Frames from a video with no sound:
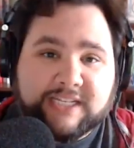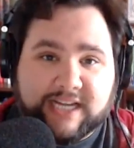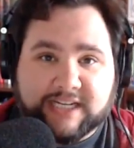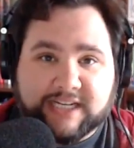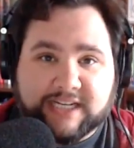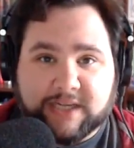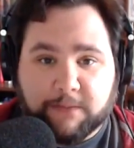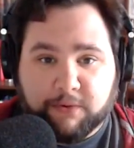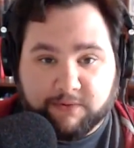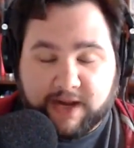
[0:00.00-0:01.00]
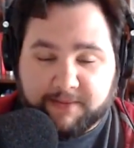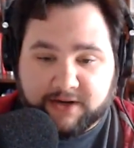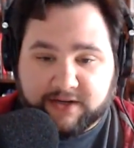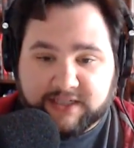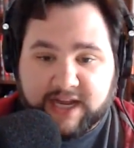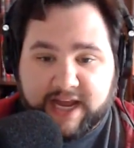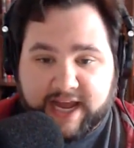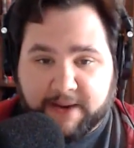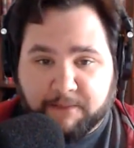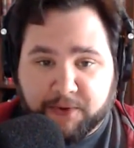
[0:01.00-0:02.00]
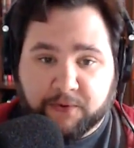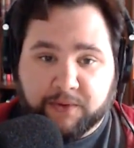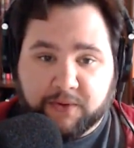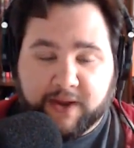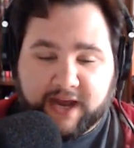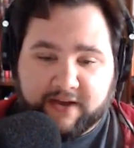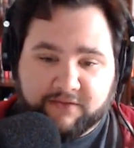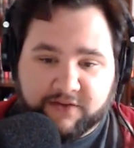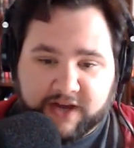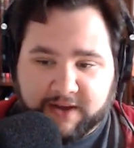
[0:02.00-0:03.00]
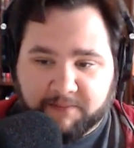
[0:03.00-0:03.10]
set some parameters, and boom, you have